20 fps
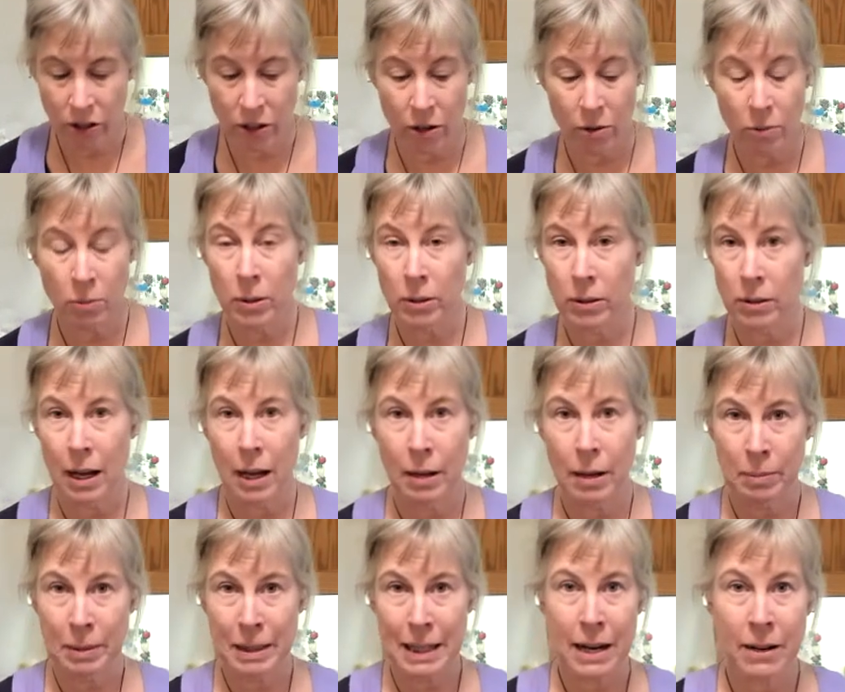
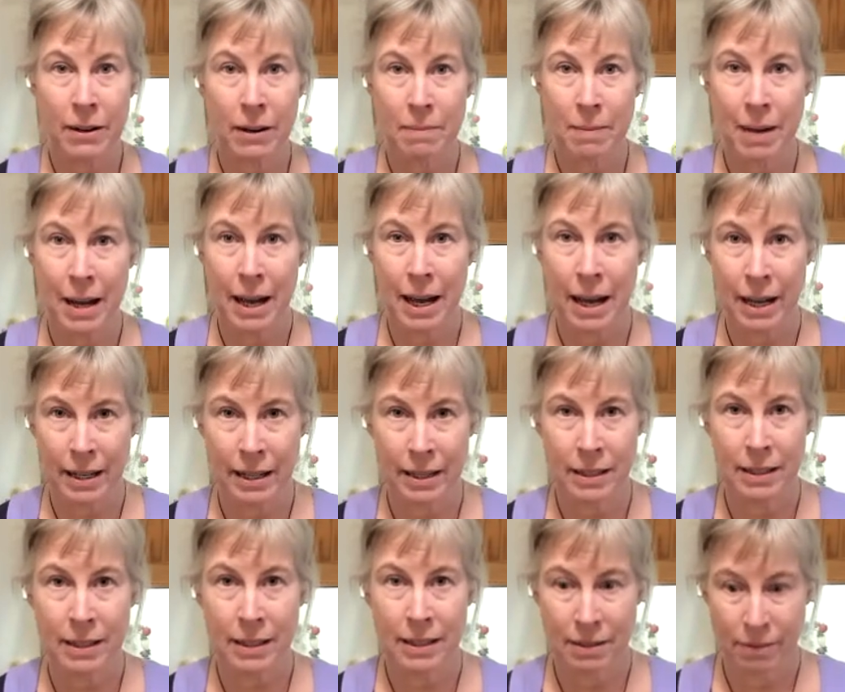I'll platter up my
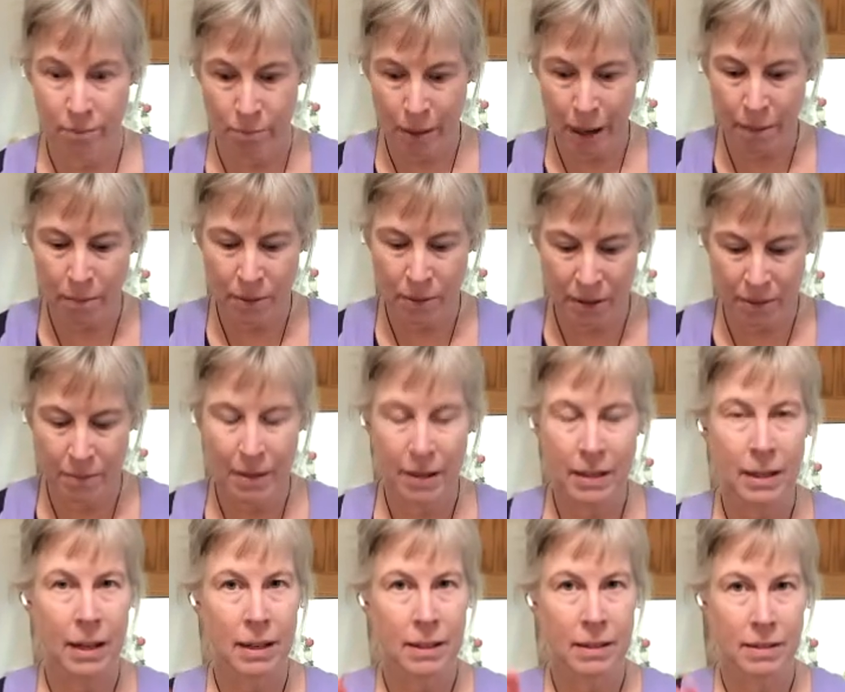eggs, pipe them,
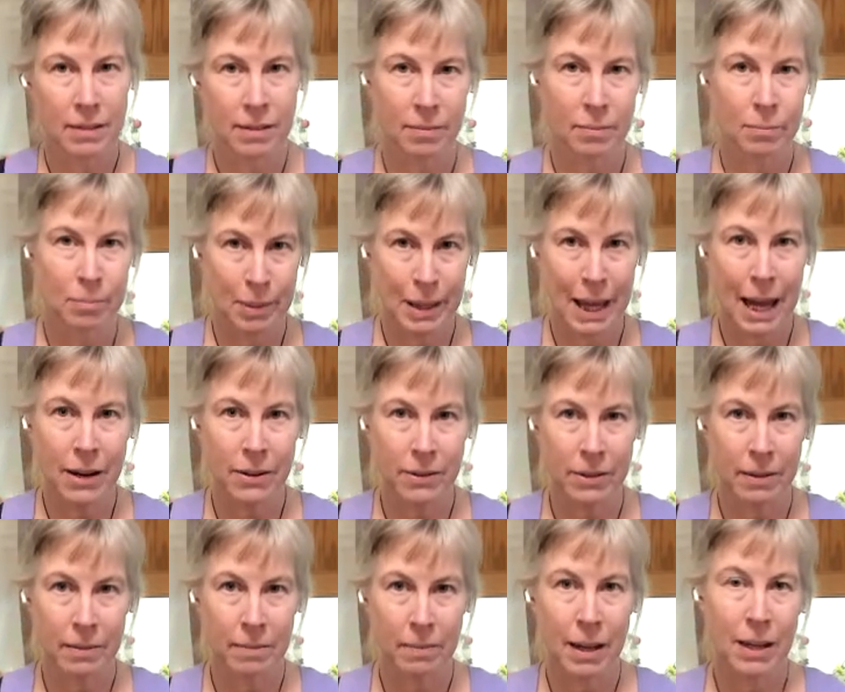and then
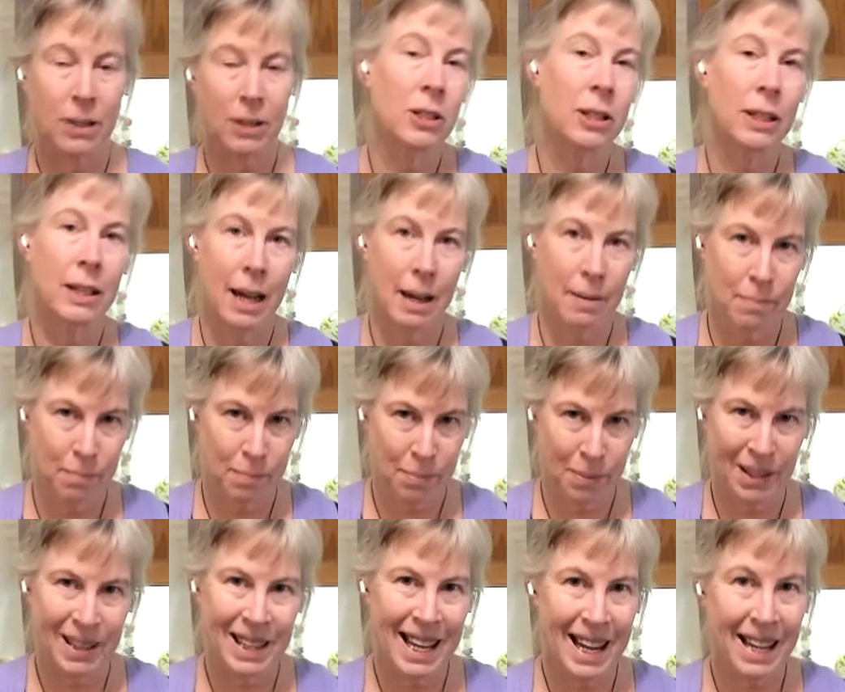platter them. Actually, I
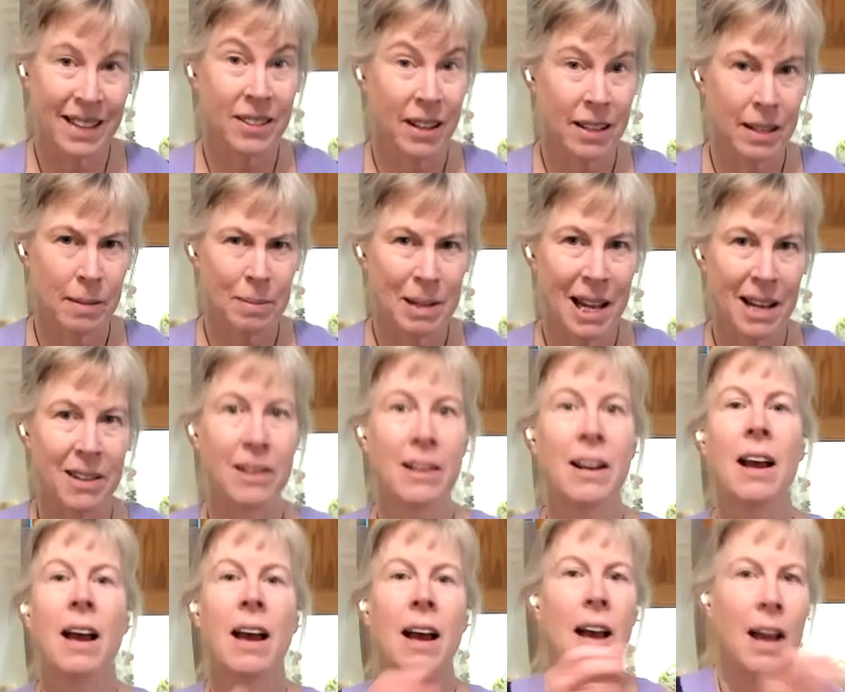put the eggs on the
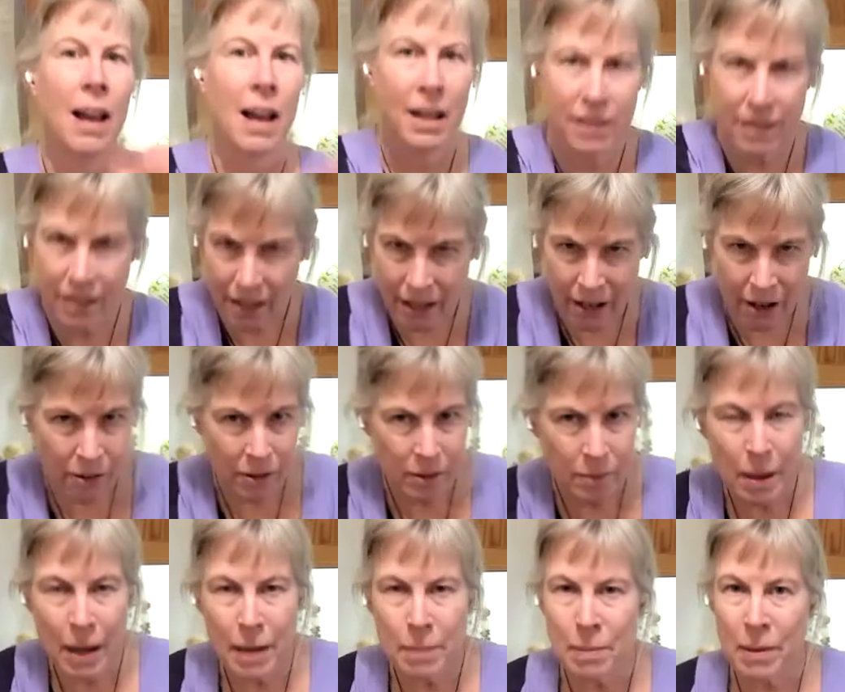platter, and then I go
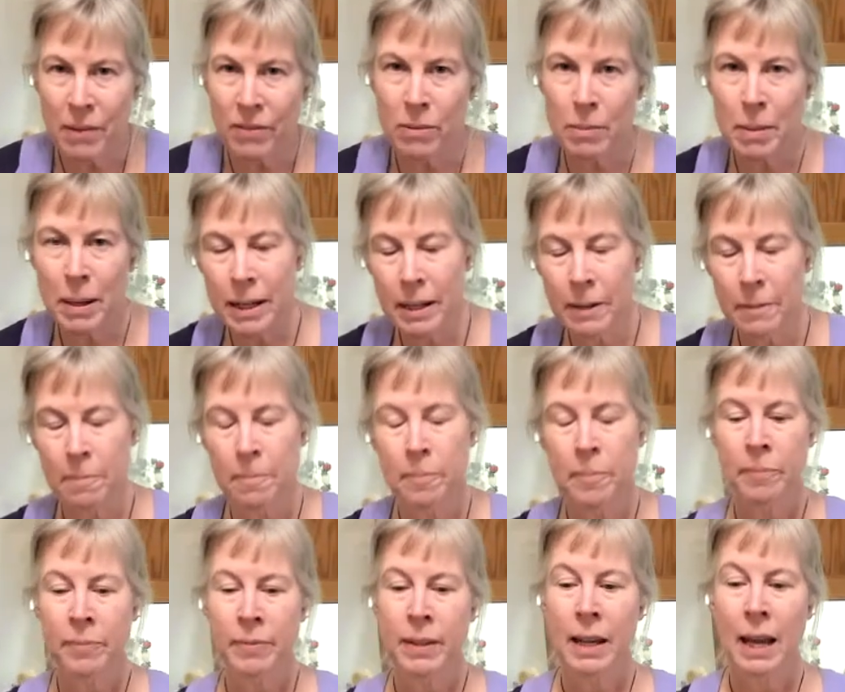and pipe everybody.
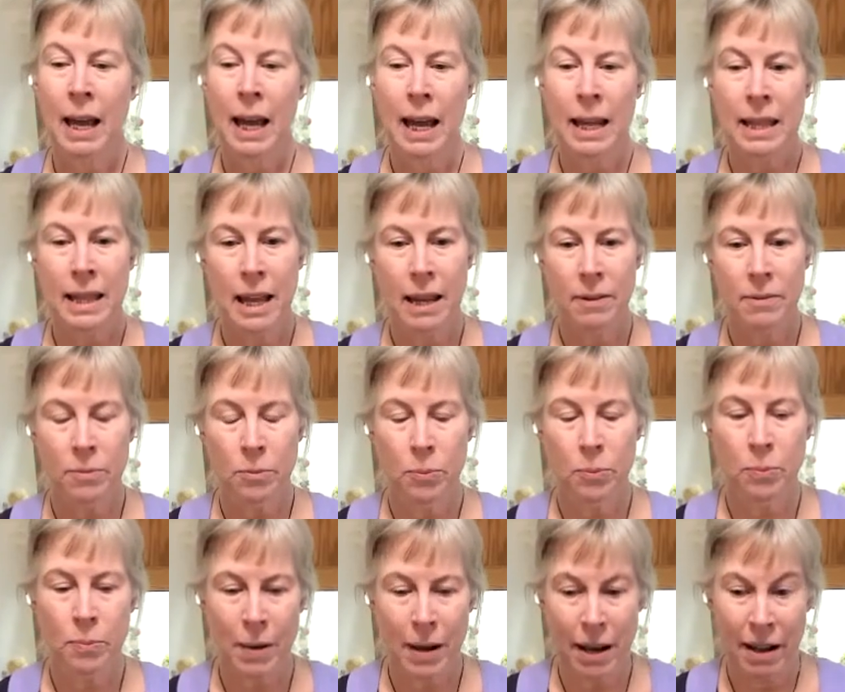And
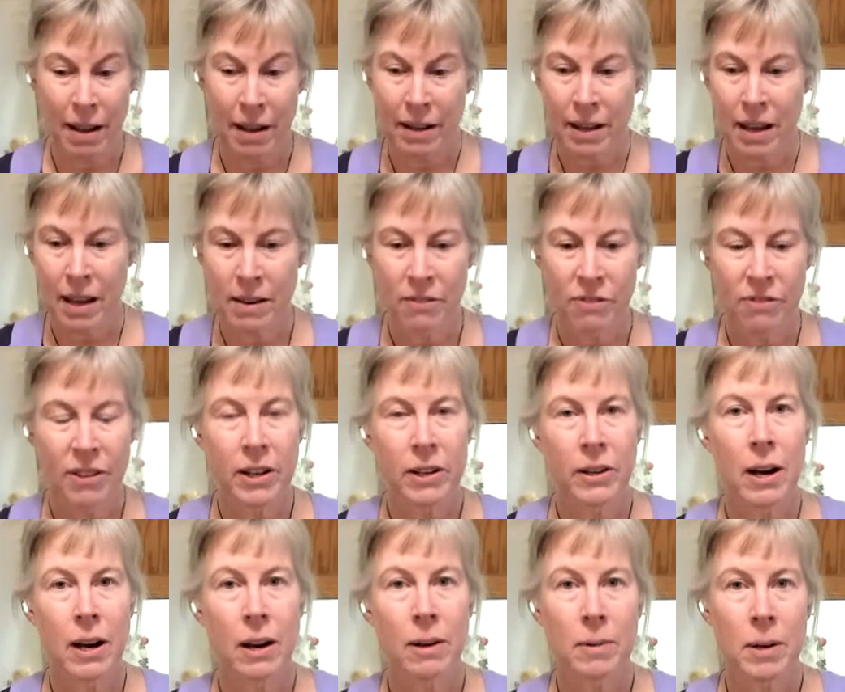then I kind of
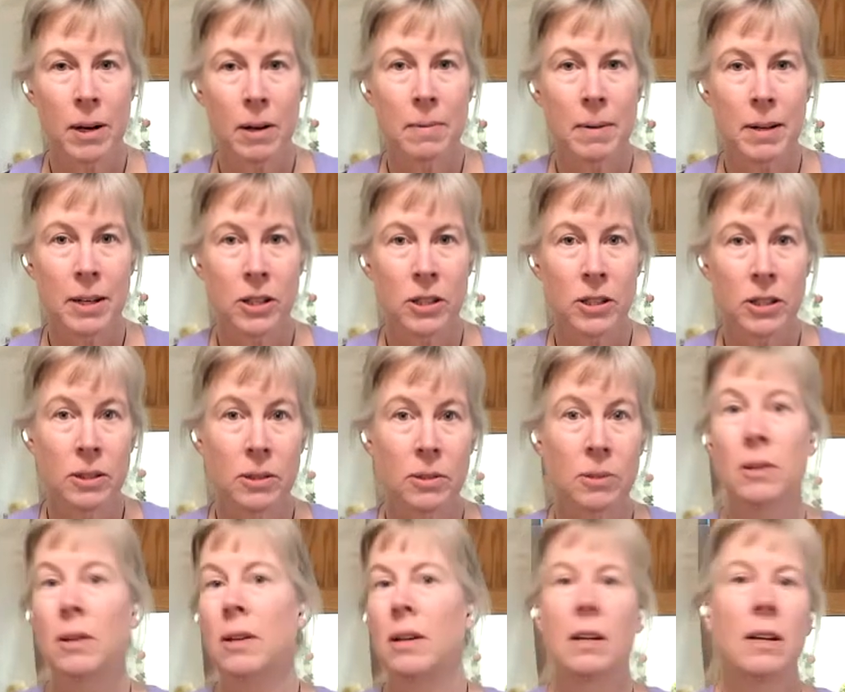figure out what I want to
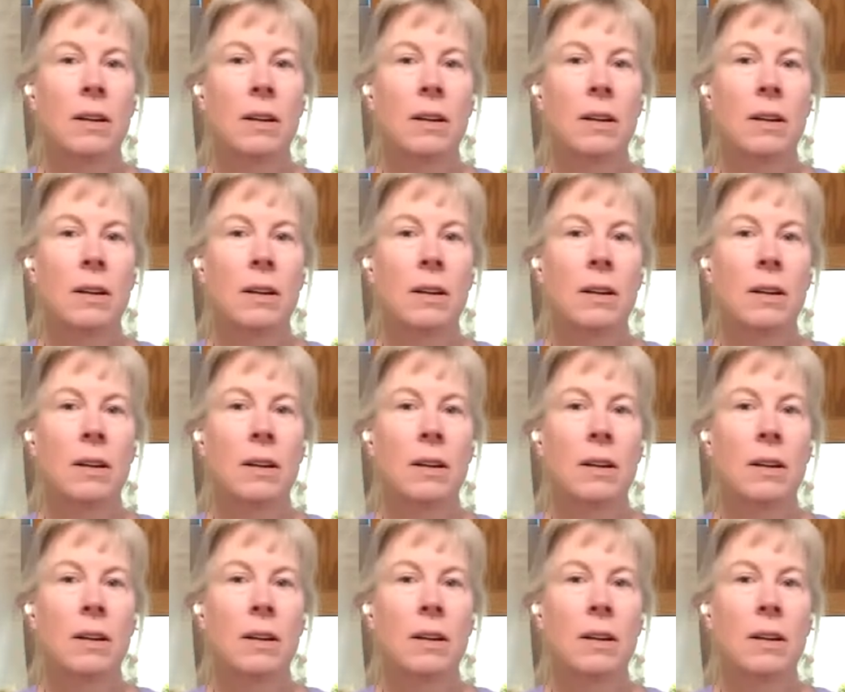do.